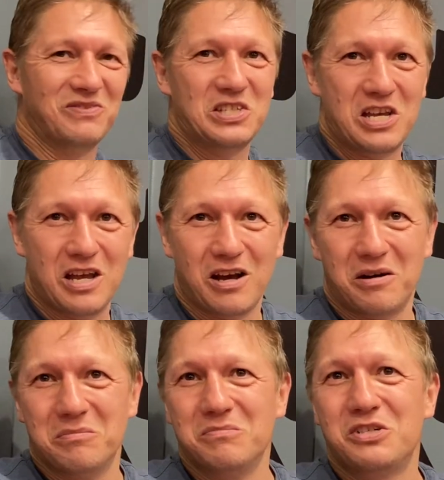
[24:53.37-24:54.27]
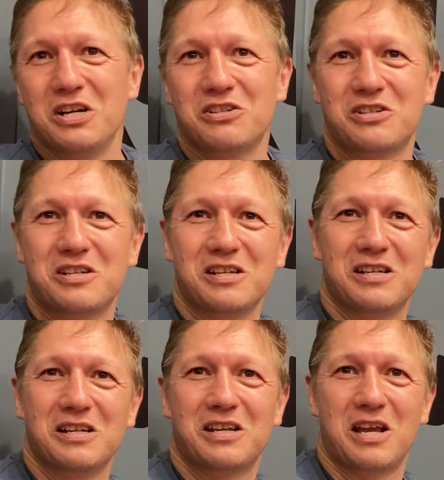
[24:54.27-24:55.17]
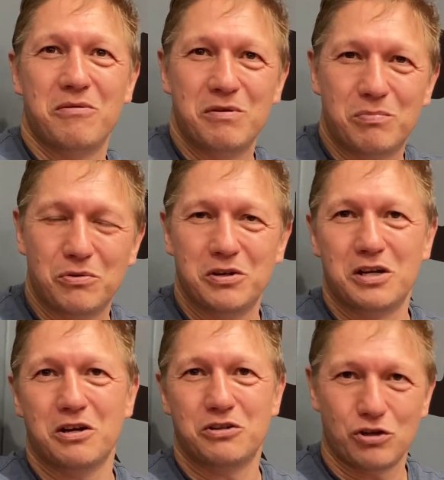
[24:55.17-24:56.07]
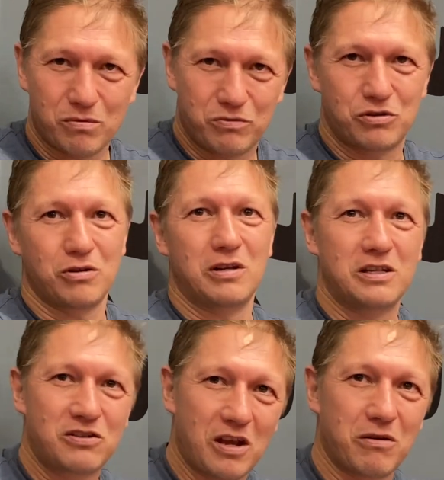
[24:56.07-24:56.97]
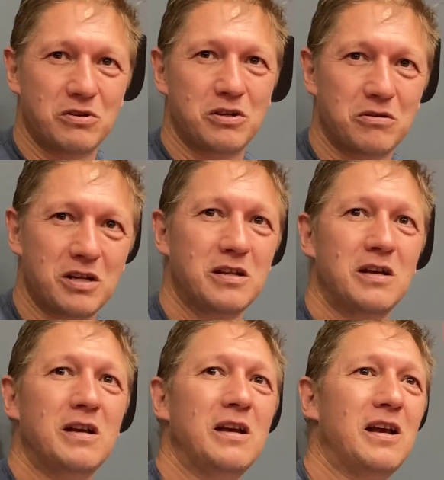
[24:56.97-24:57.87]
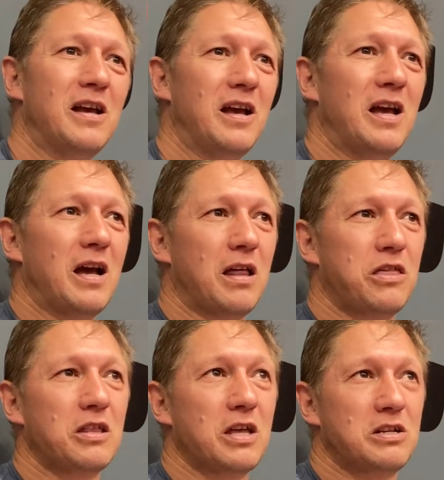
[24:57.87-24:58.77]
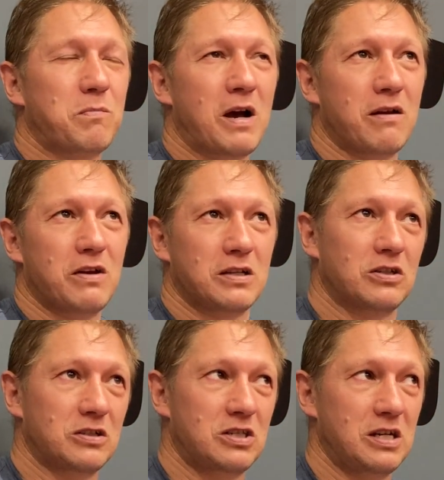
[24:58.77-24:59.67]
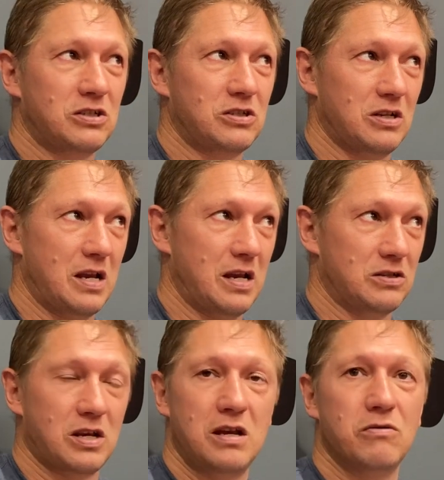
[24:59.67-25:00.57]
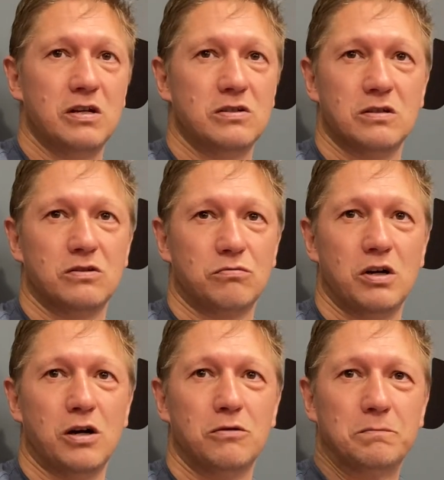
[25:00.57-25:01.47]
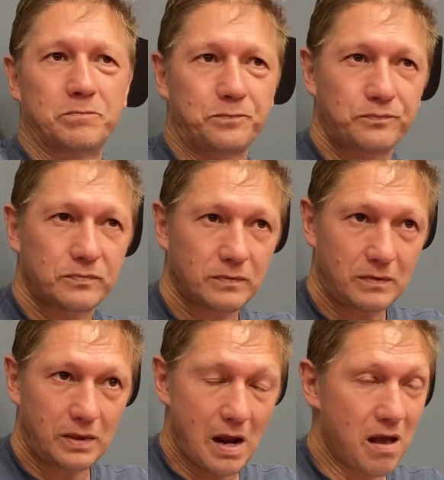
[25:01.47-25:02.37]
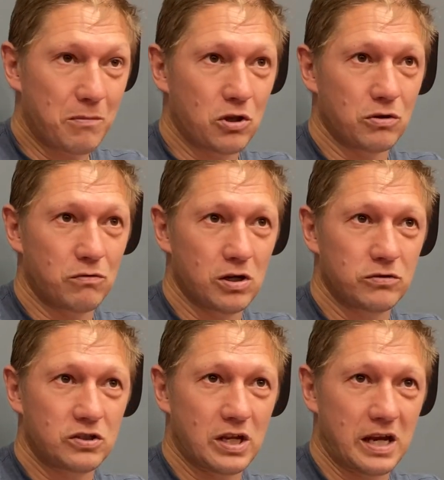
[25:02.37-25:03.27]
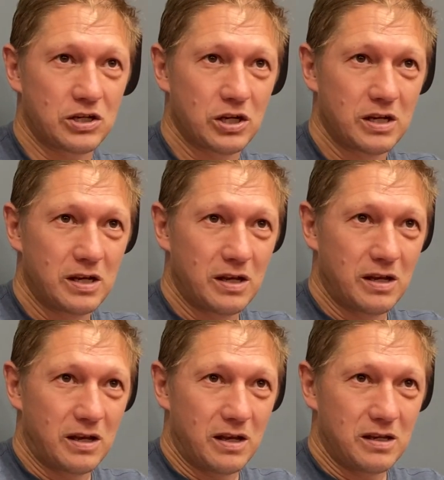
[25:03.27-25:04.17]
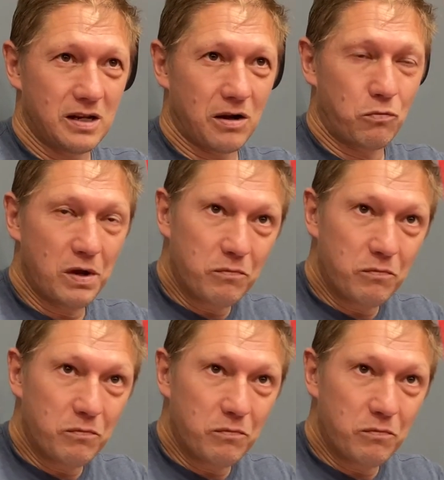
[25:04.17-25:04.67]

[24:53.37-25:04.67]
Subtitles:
yeah, I'm just a Kiwi boy, got a job to do, let's go and do it. I think that's part of our success as Kiwis as well, on the world stage. You know, when